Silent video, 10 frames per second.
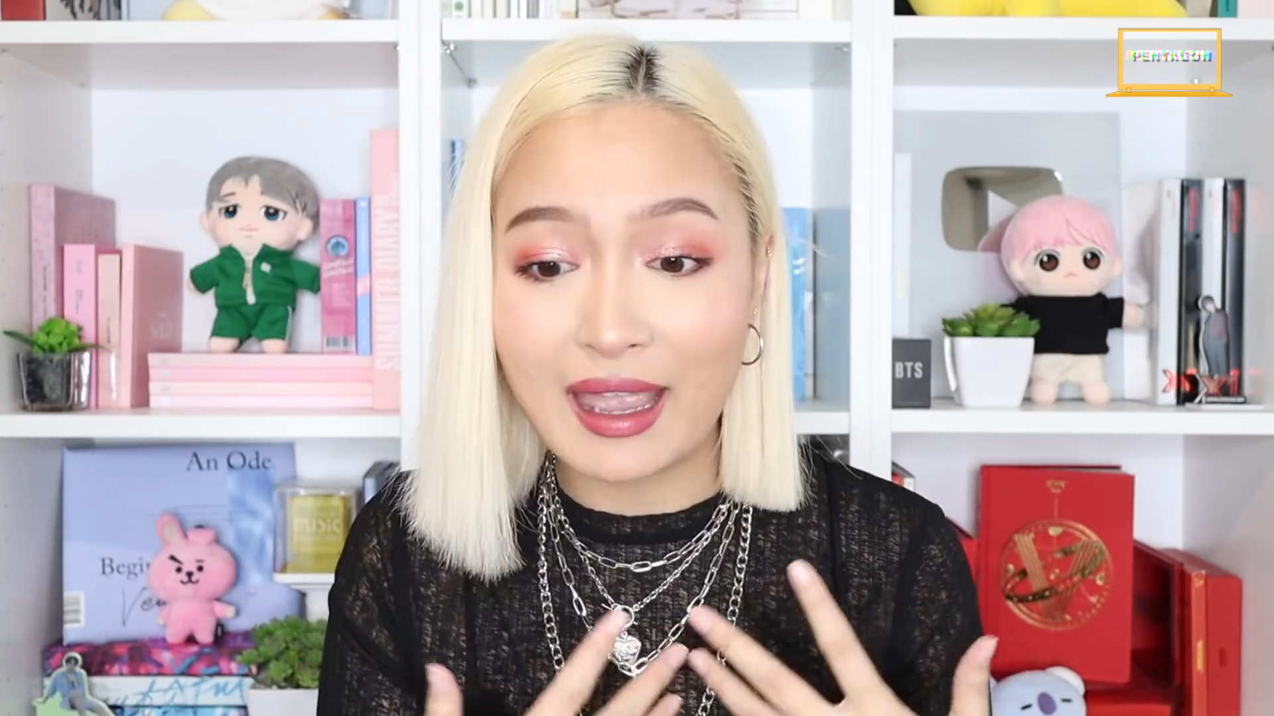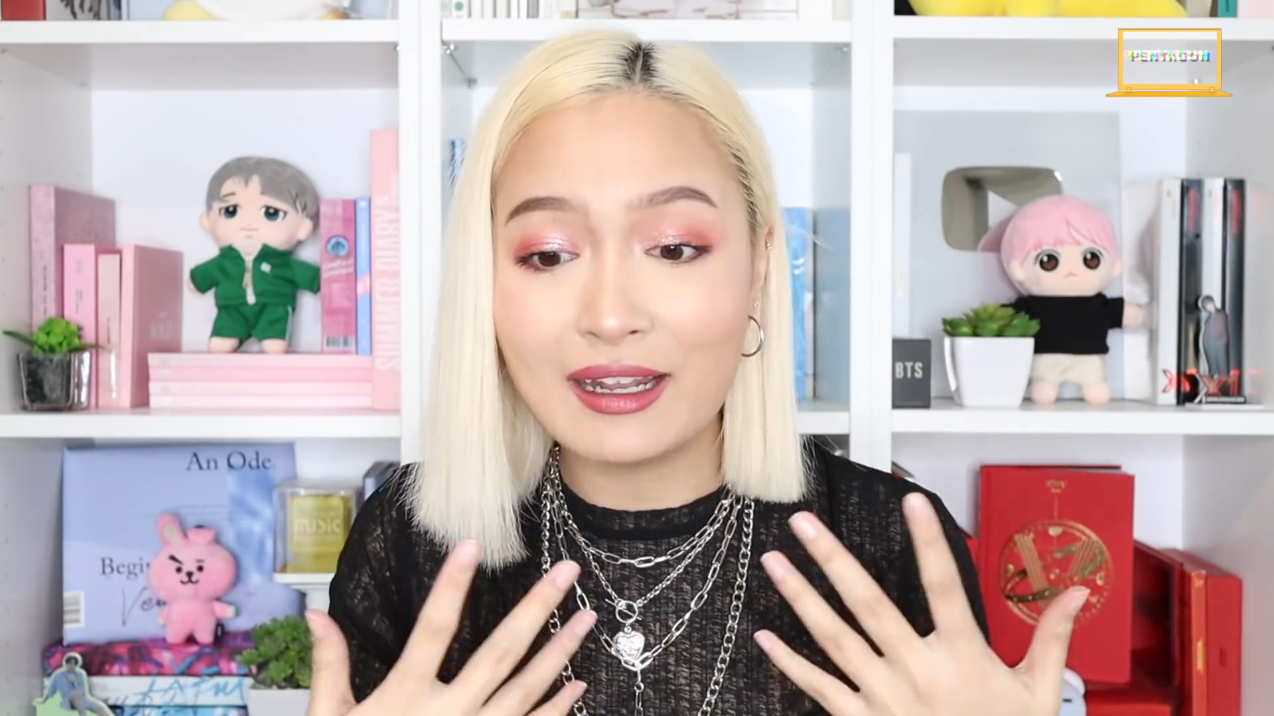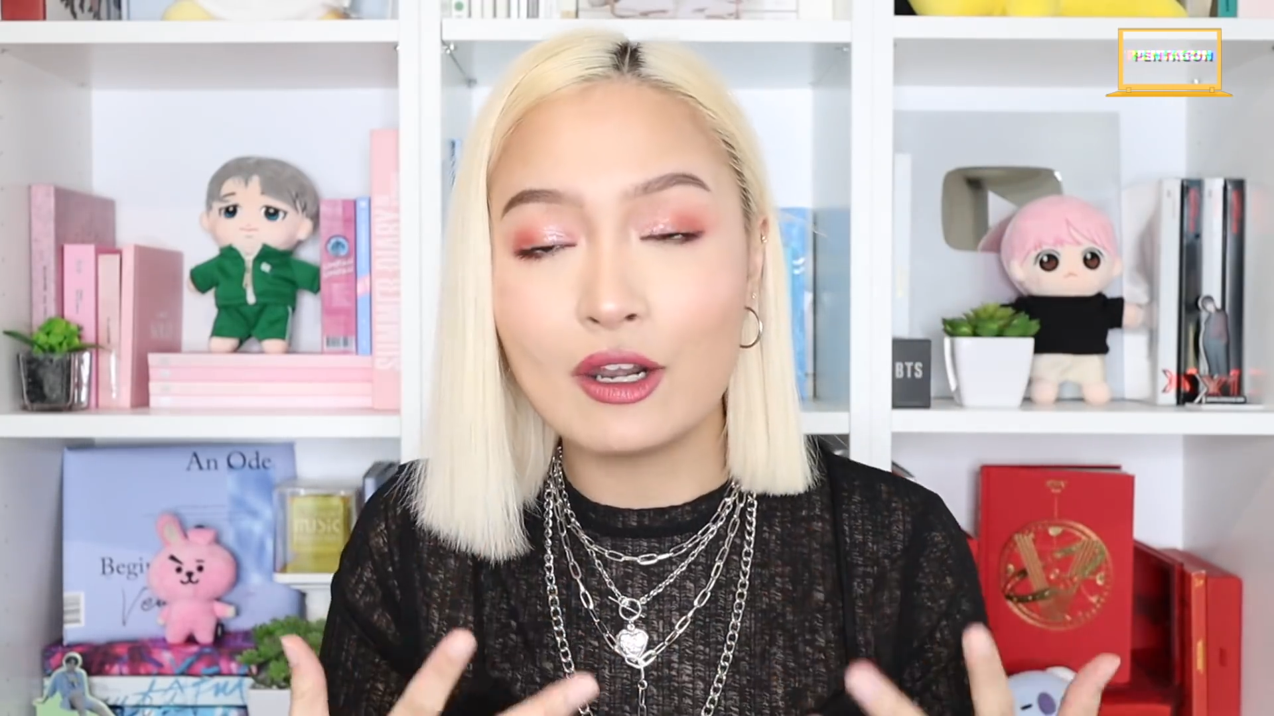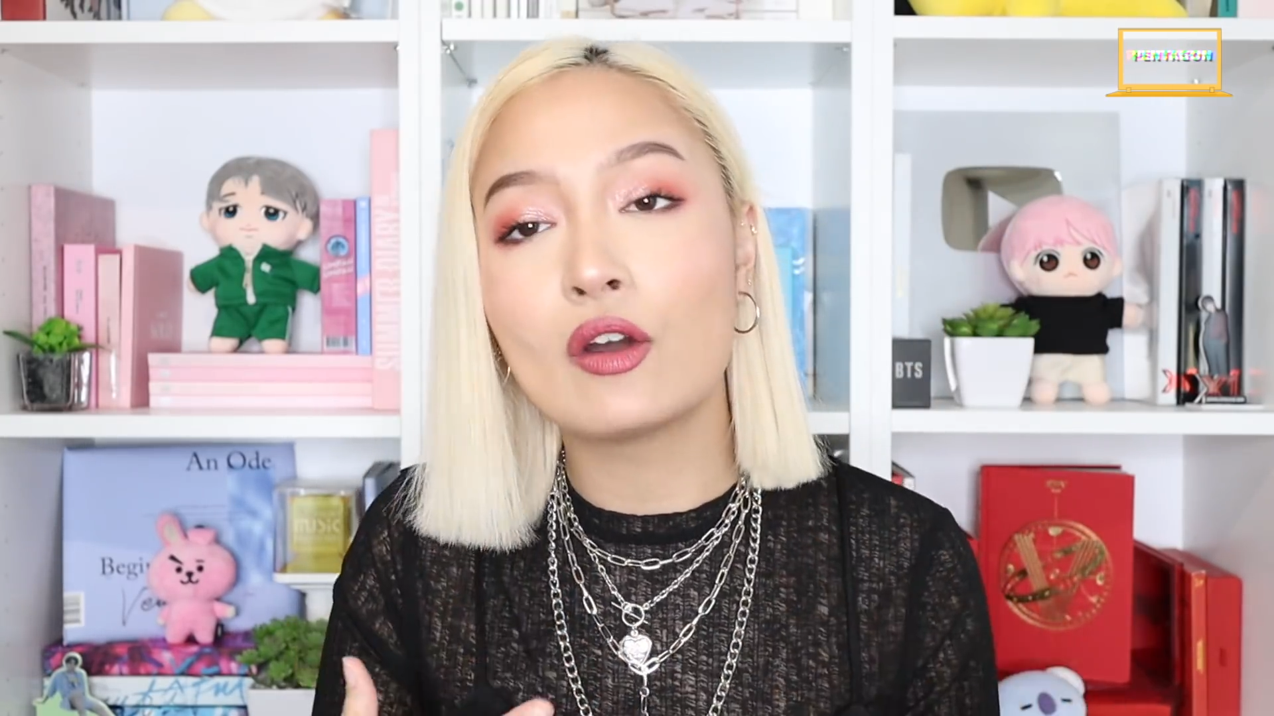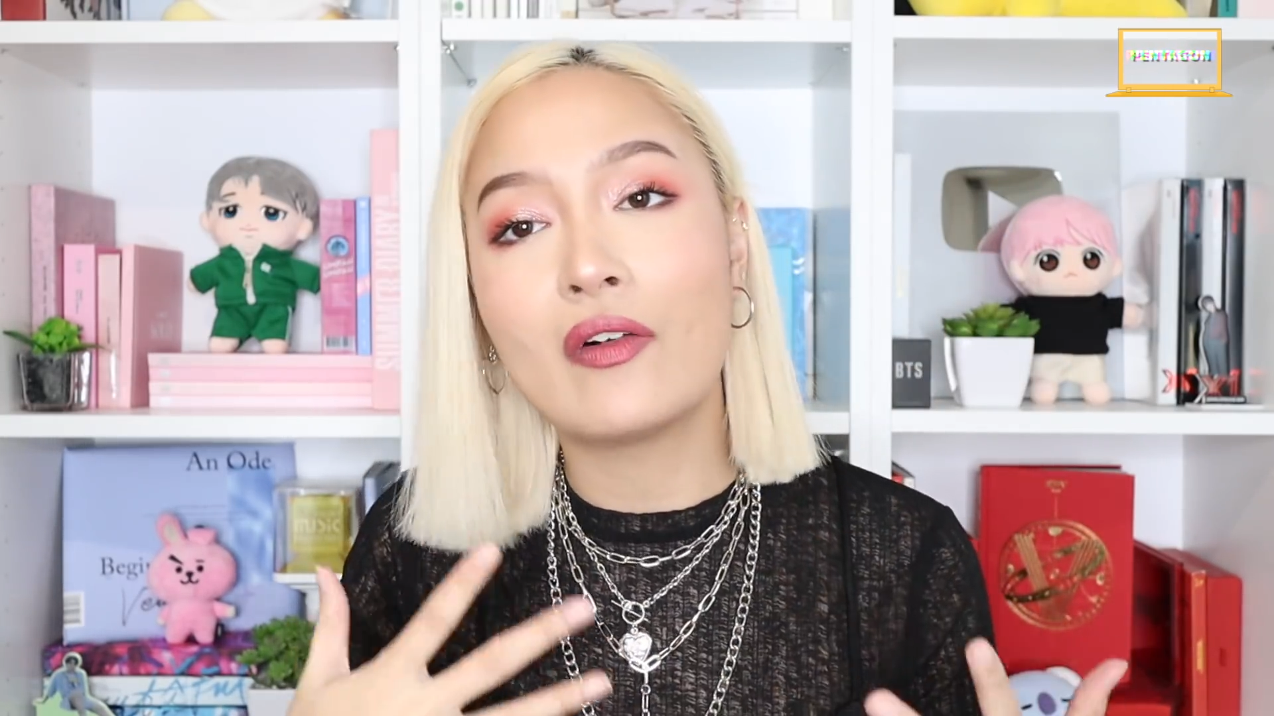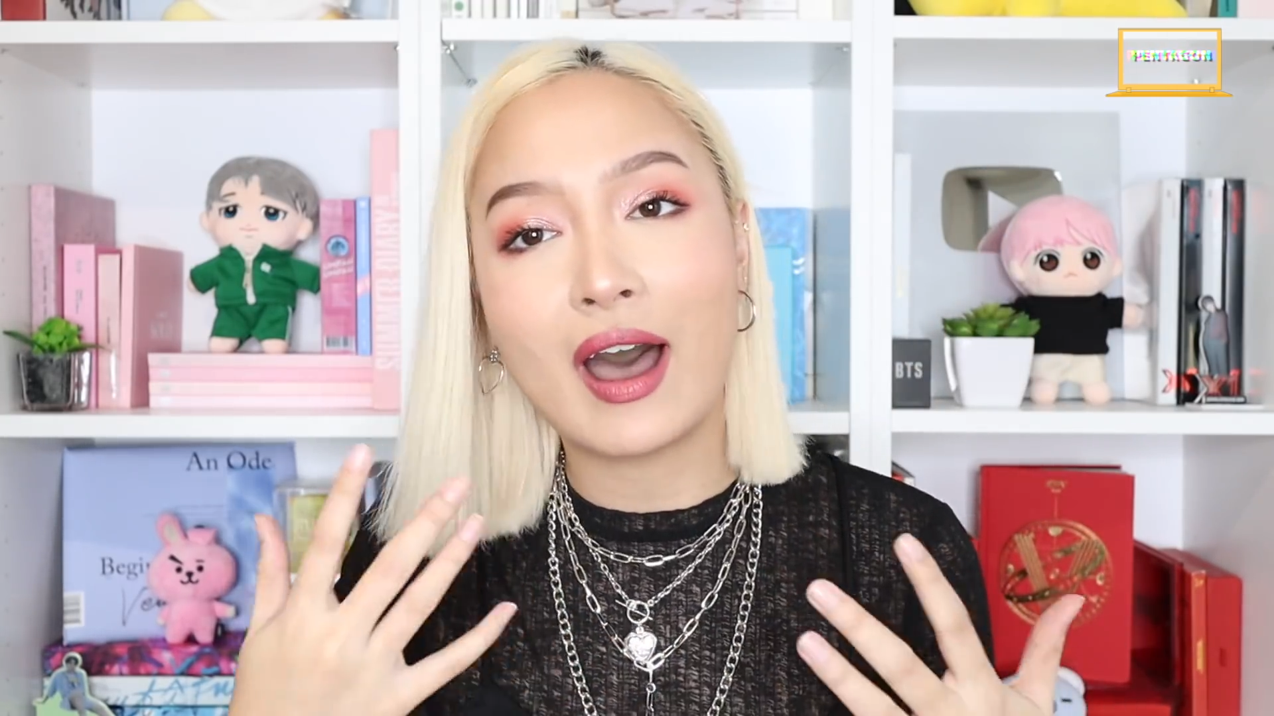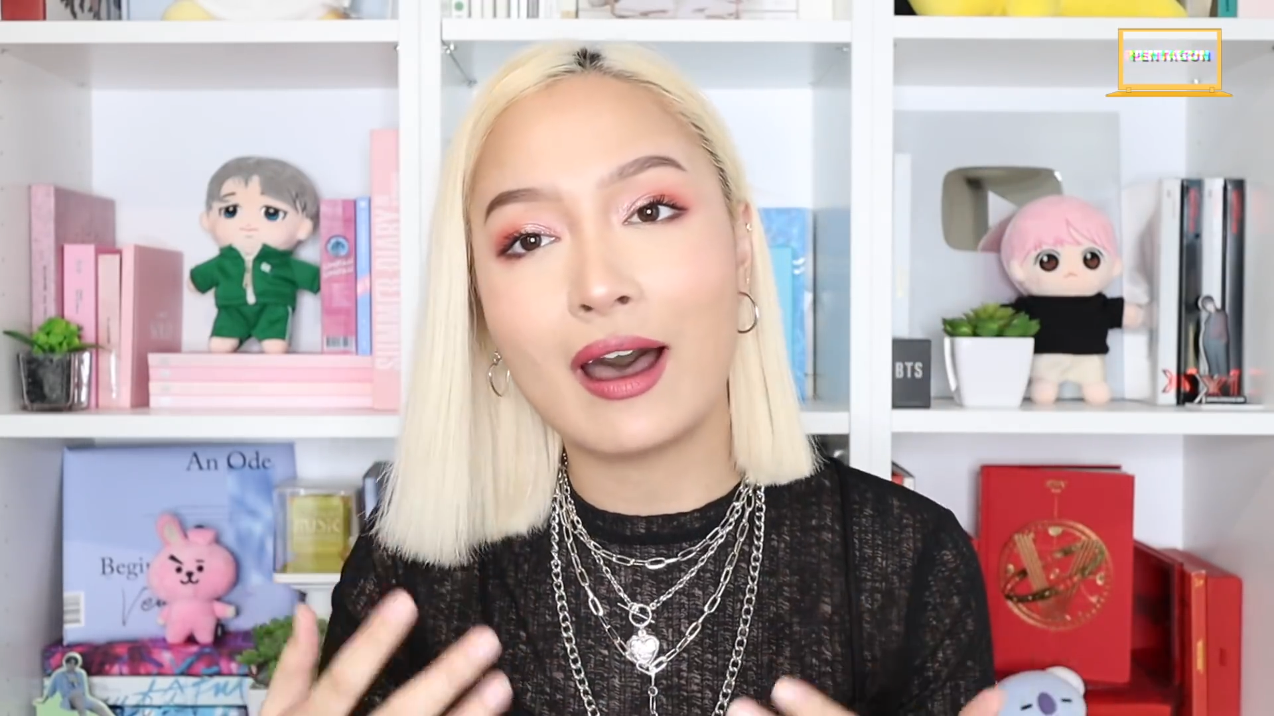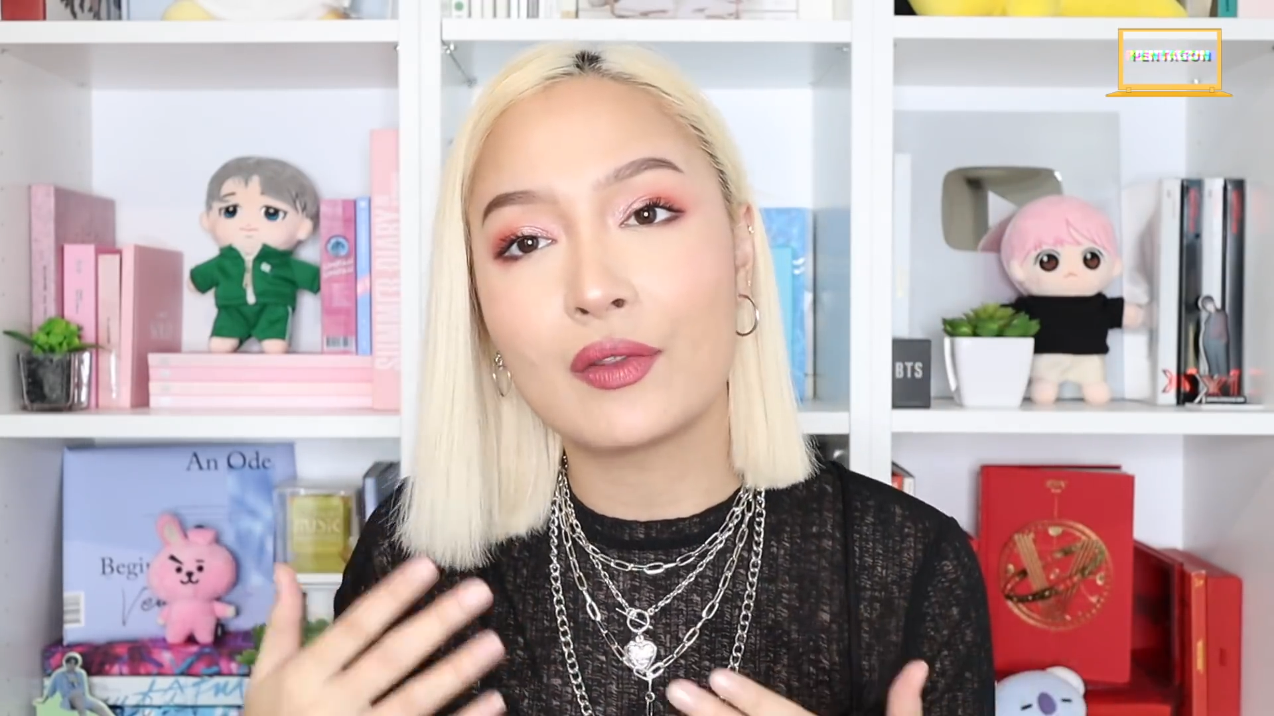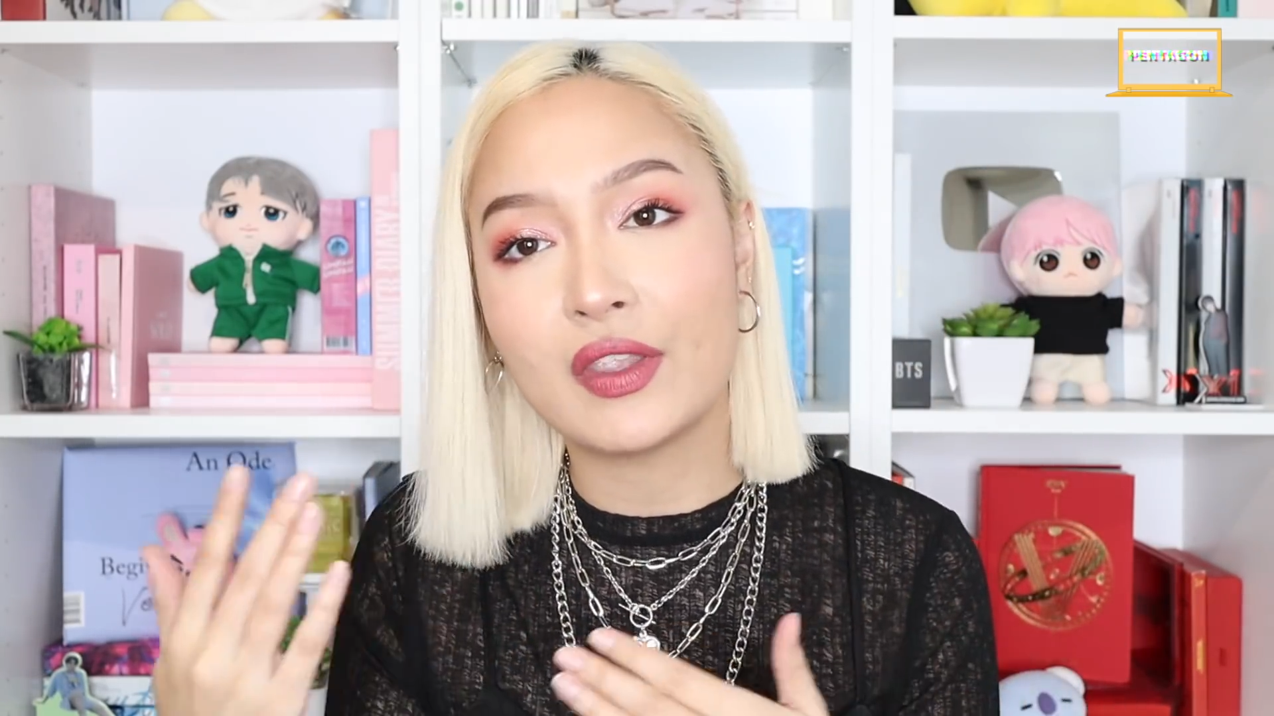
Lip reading: I love how